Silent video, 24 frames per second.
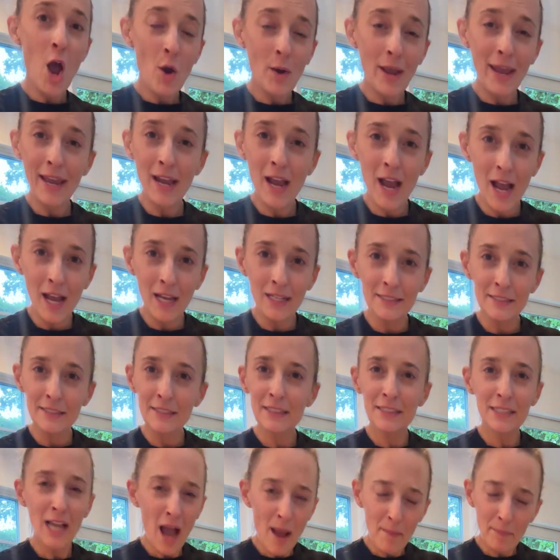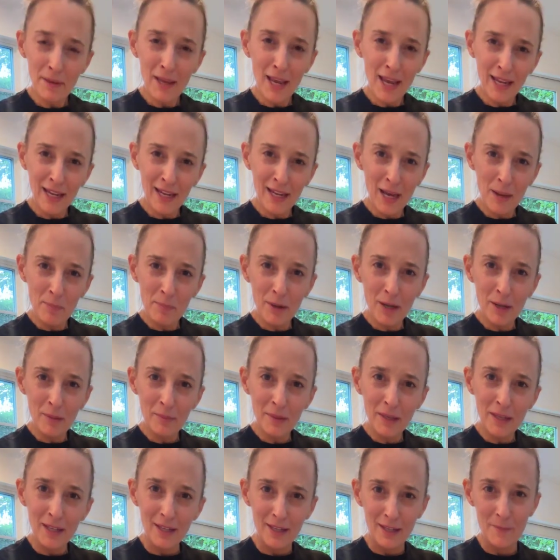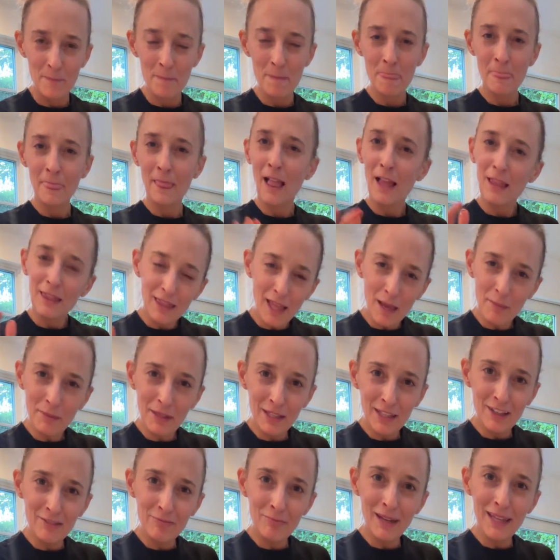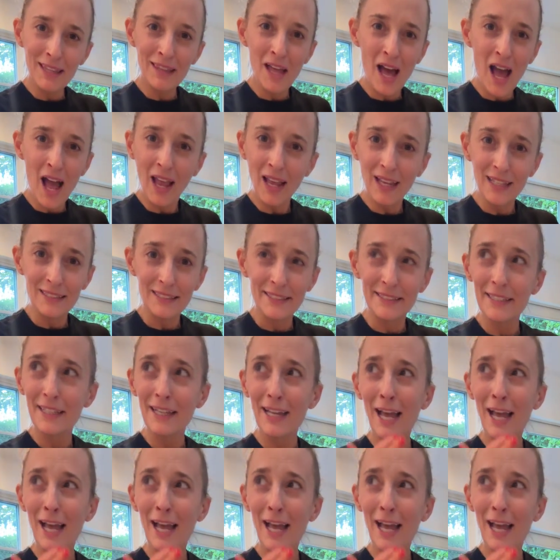Okay, guys, stop ganging up on me. Let me live my lives.